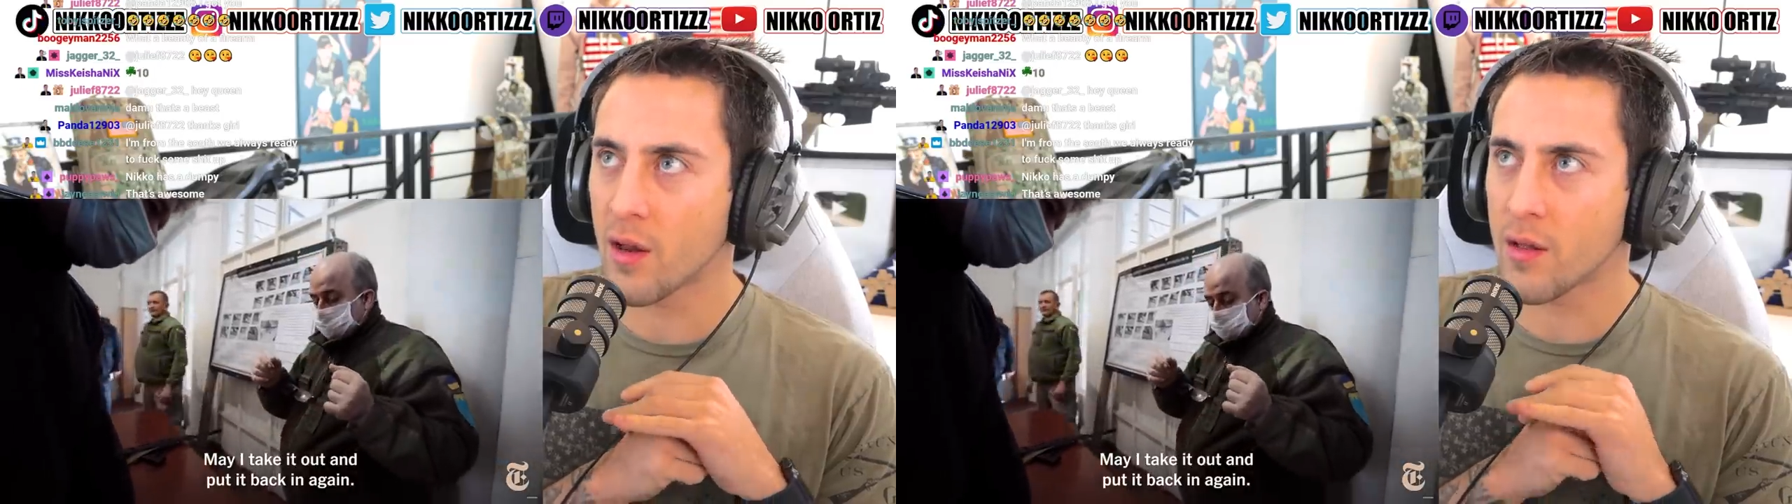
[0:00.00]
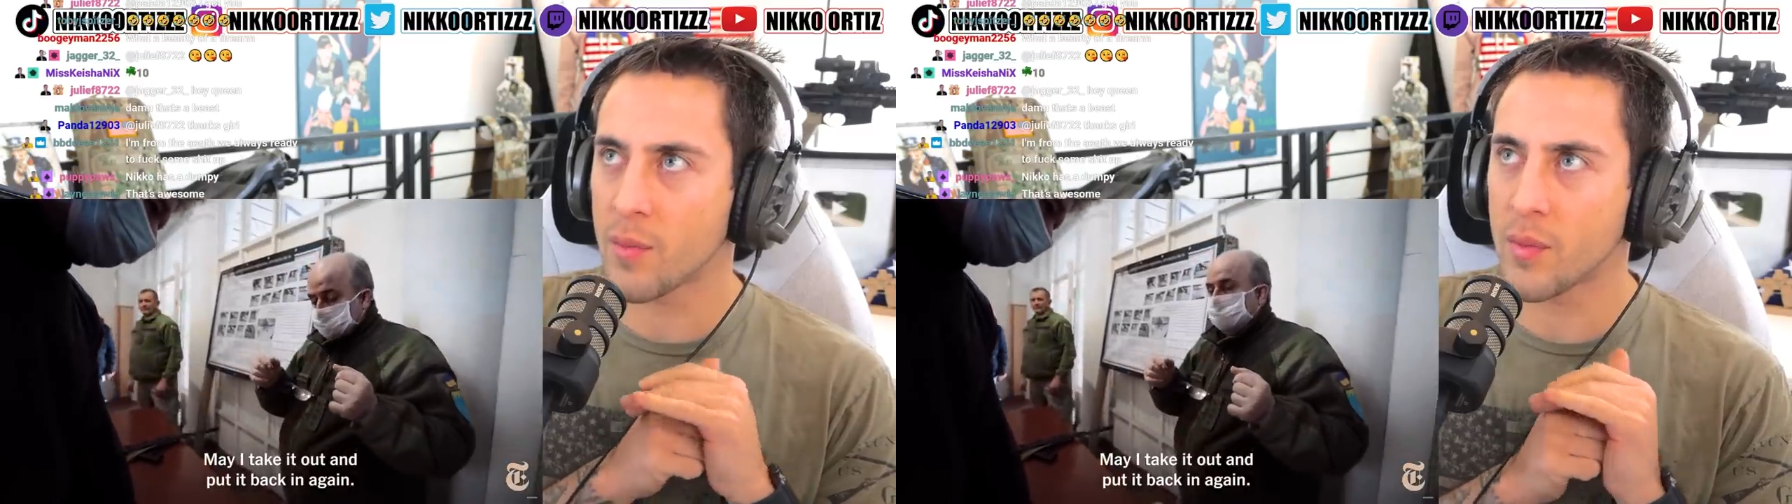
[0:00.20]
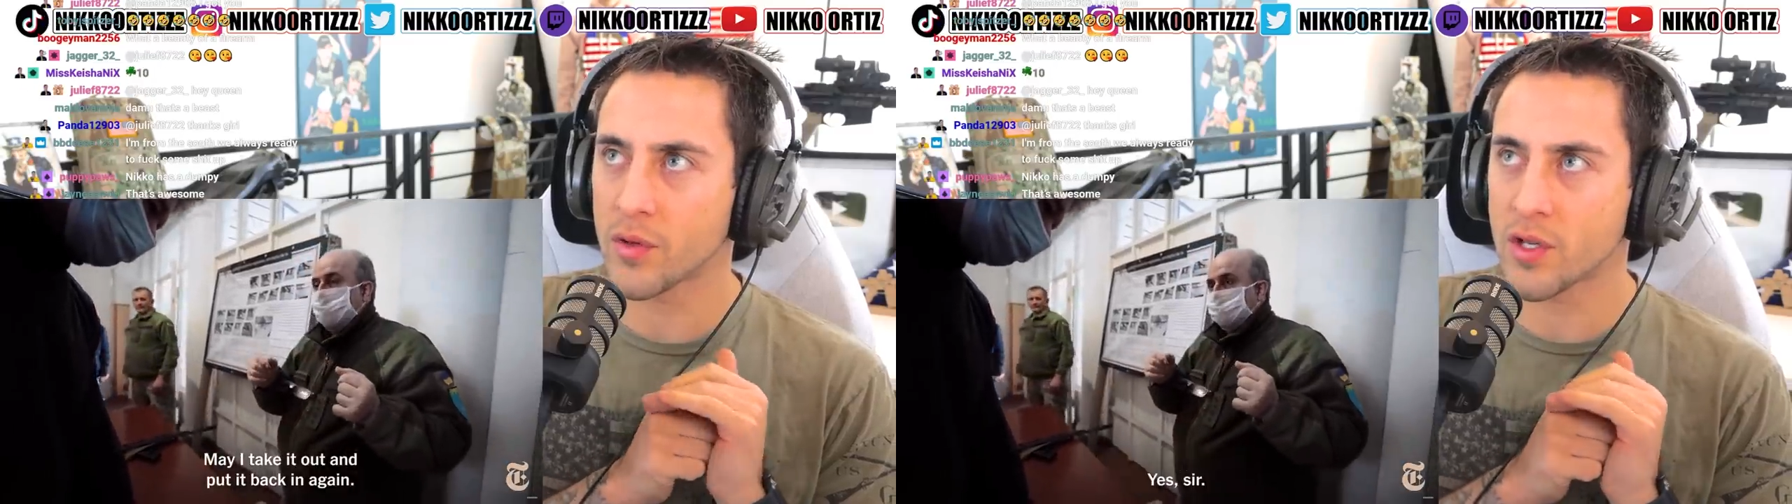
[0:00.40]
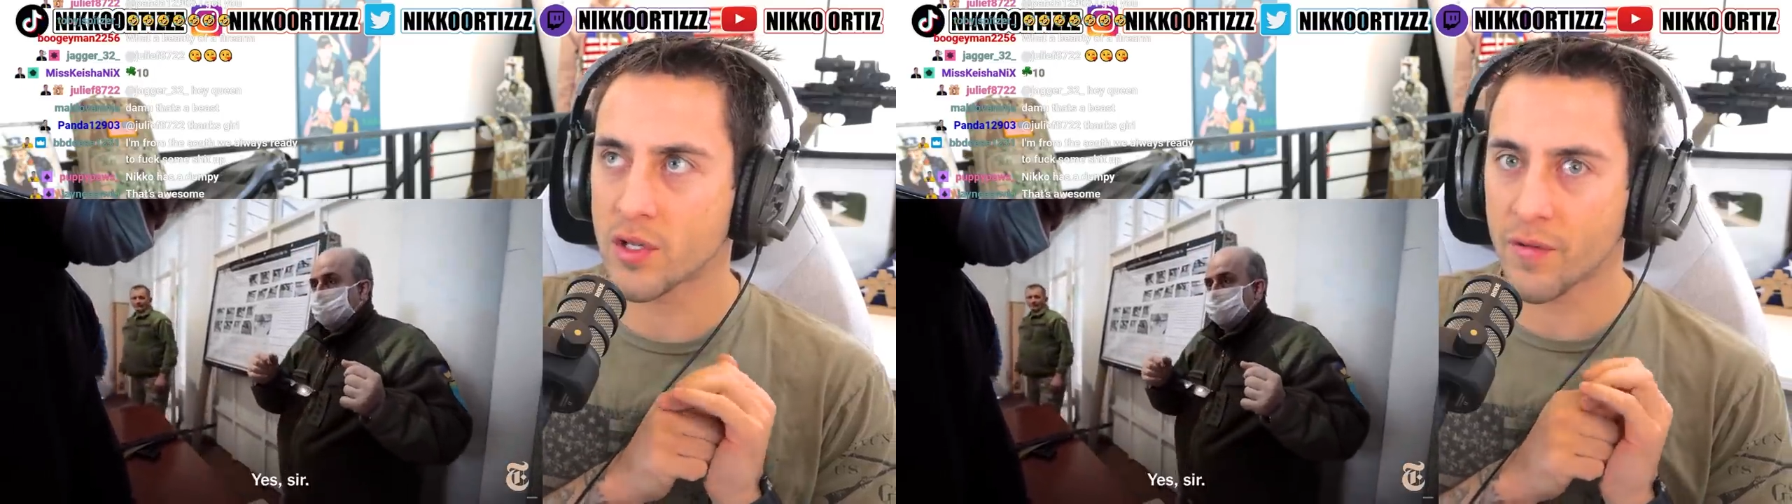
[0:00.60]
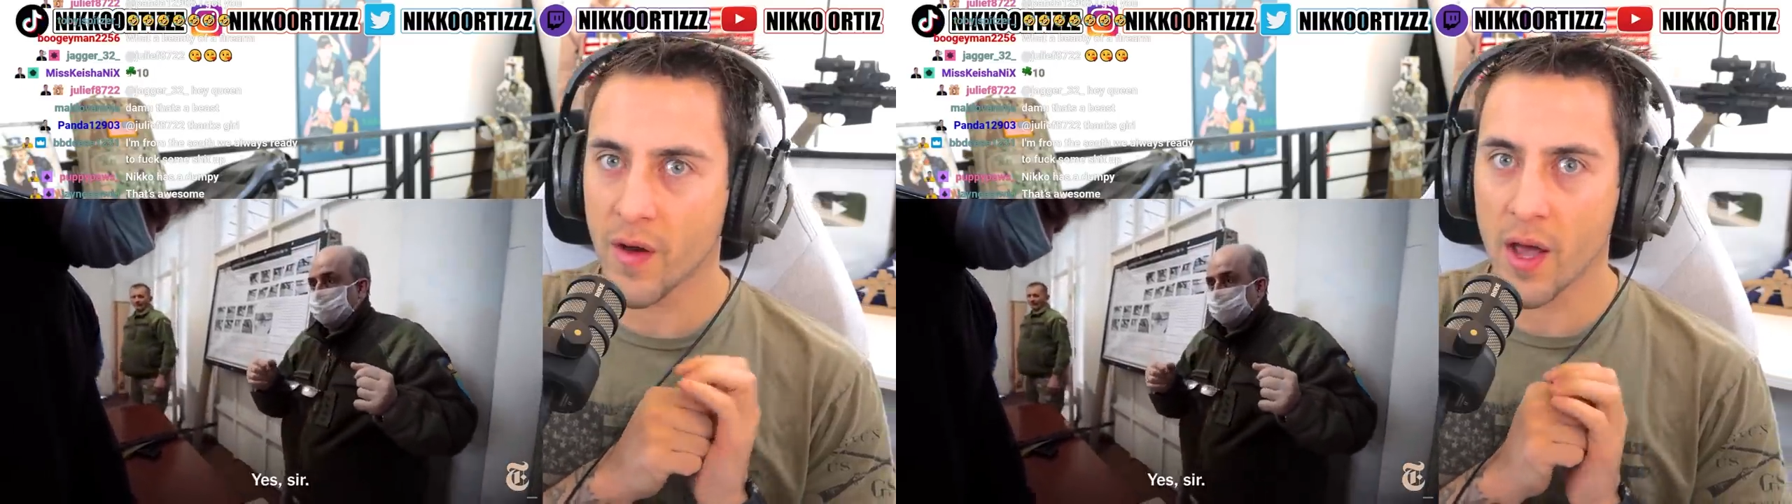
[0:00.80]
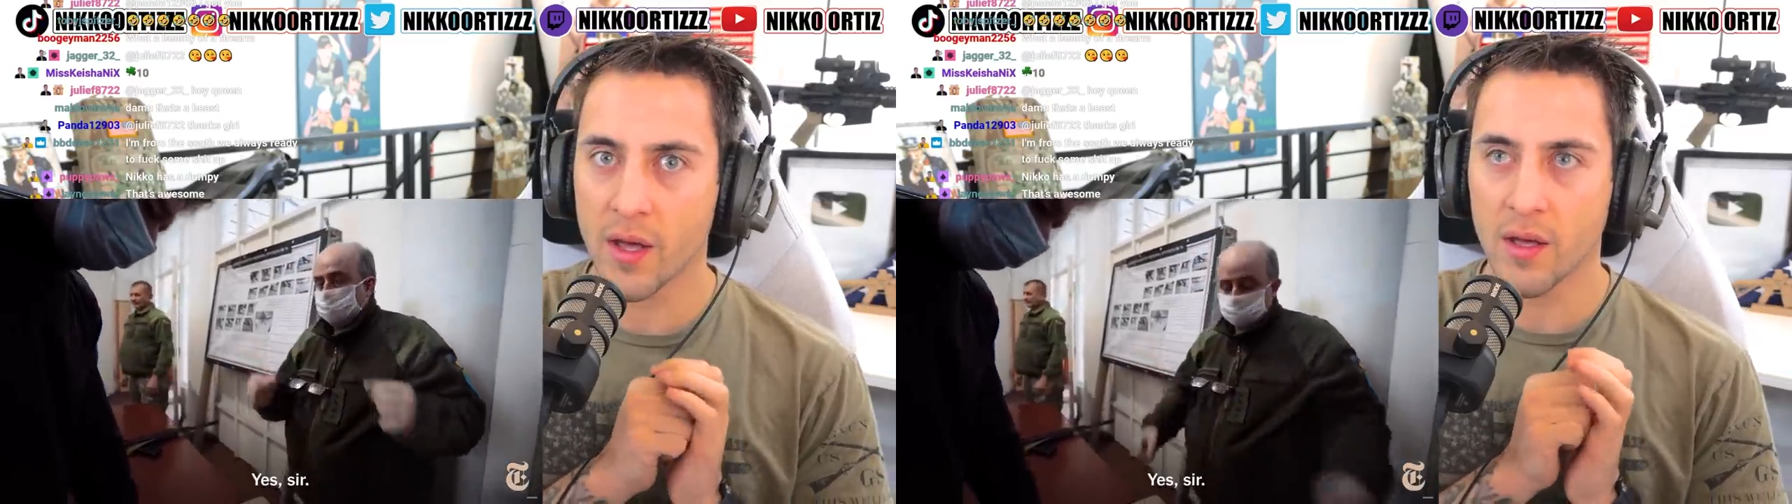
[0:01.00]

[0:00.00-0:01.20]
other people choose to fight.